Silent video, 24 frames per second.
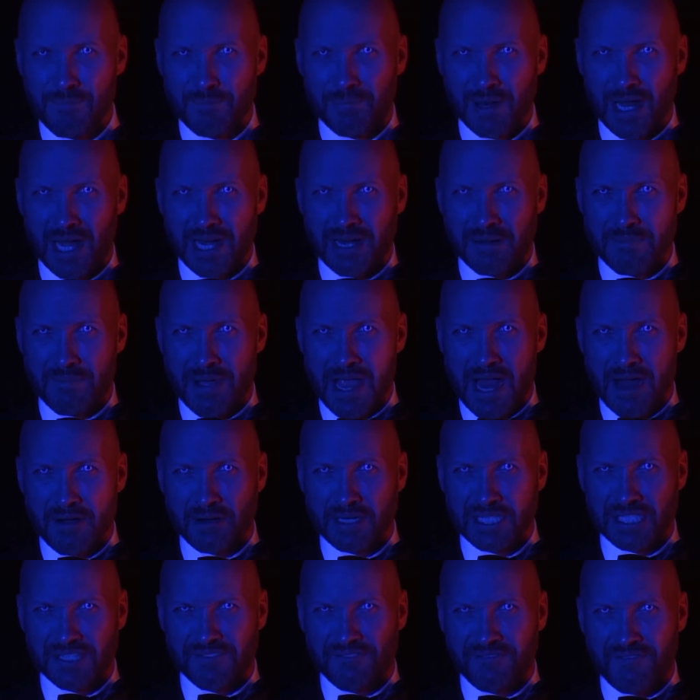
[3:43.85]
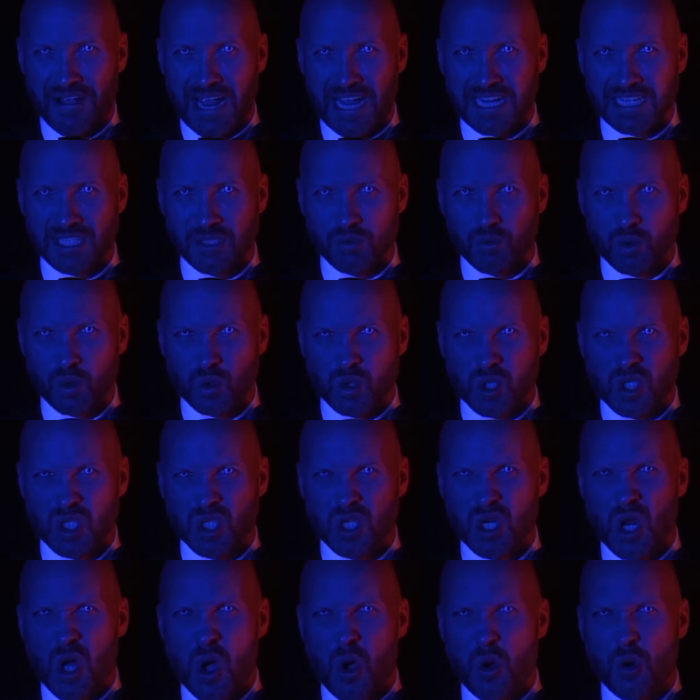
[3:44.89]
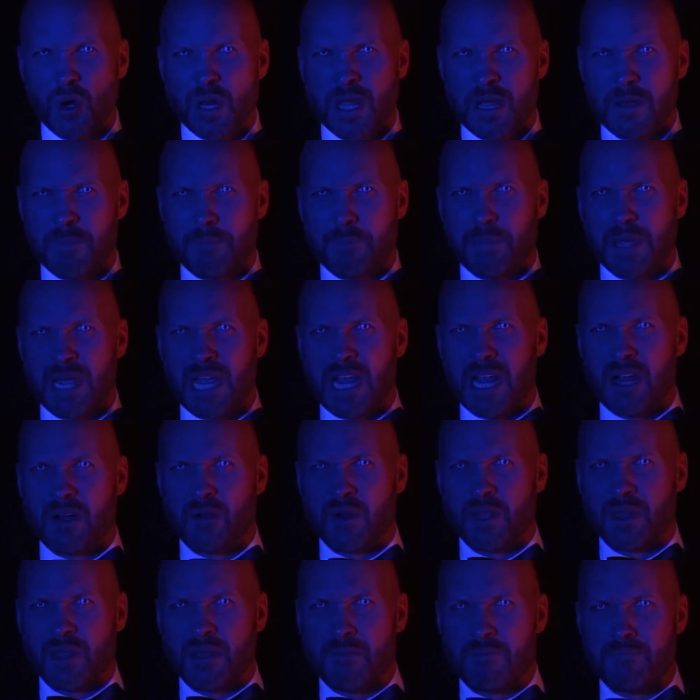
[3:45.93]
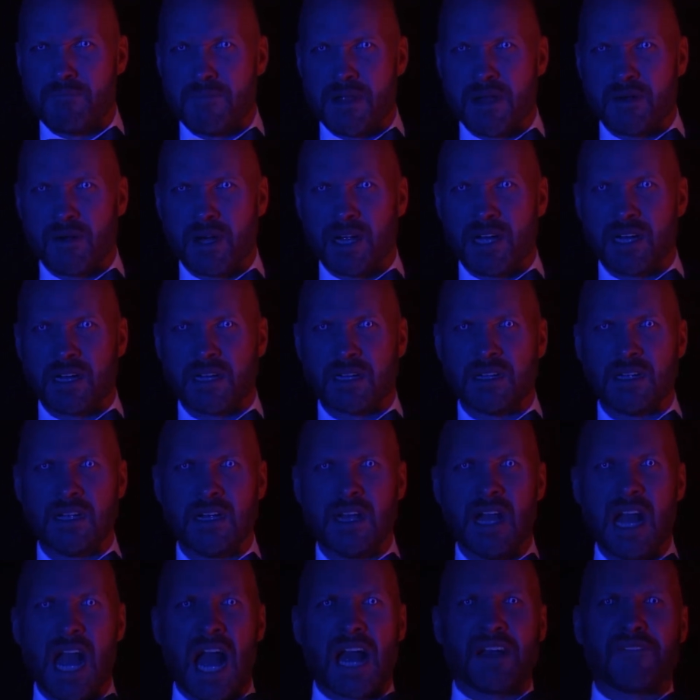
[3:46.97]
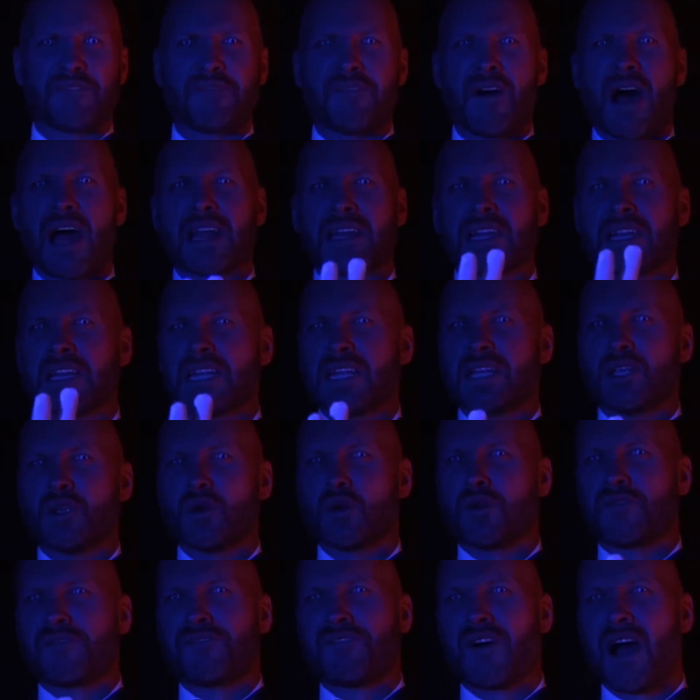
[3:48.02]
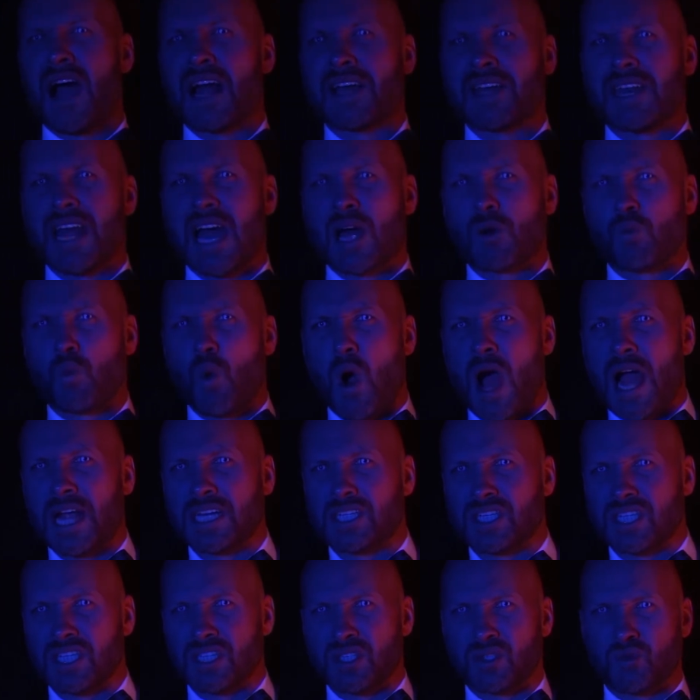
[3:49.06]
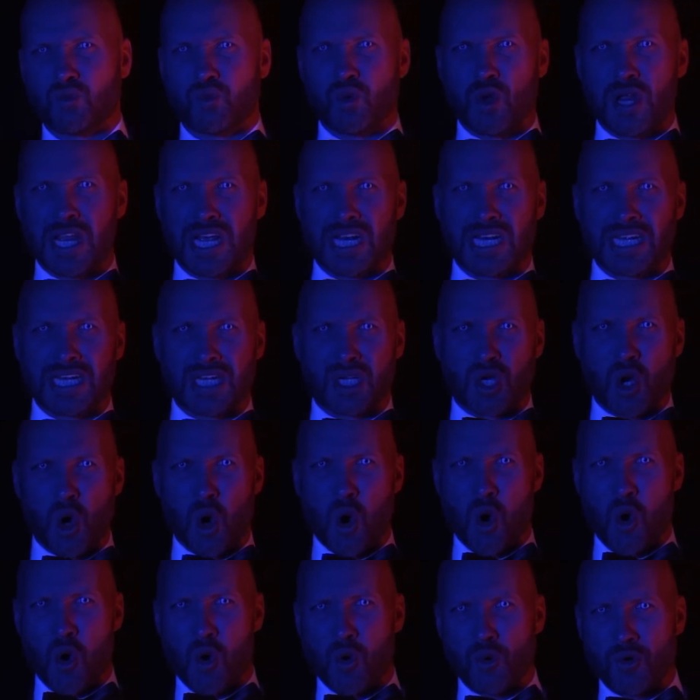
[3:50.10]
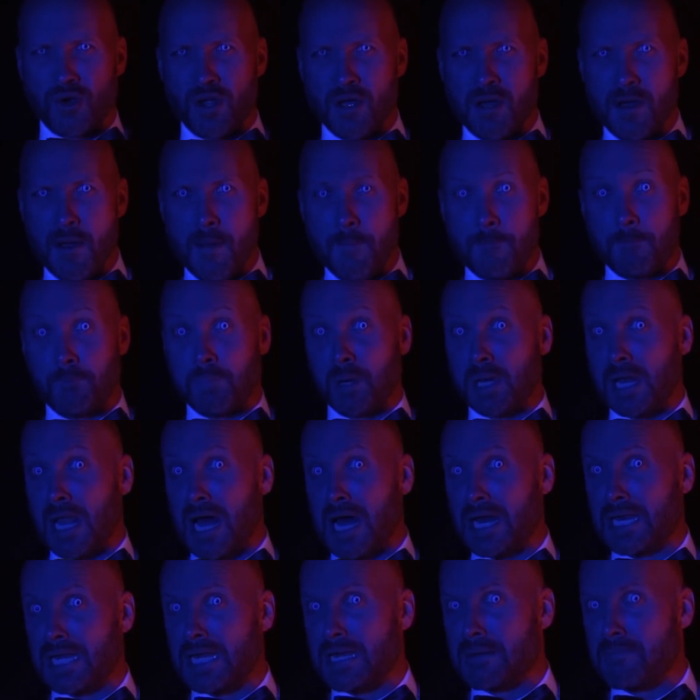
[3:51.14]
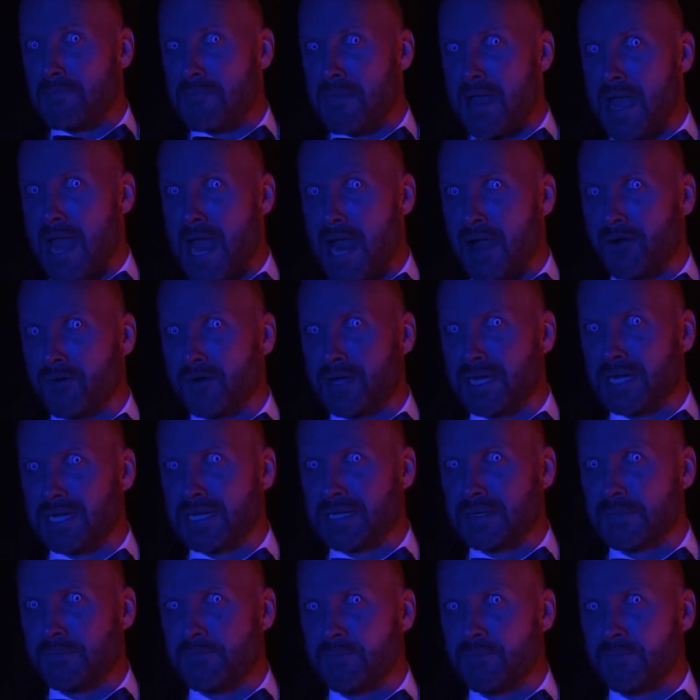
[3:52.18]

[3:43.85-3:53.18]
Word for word: Bloody Mary's face will slowly appear in the mirror, and finally you'll find out why she's really called Bloody Mary."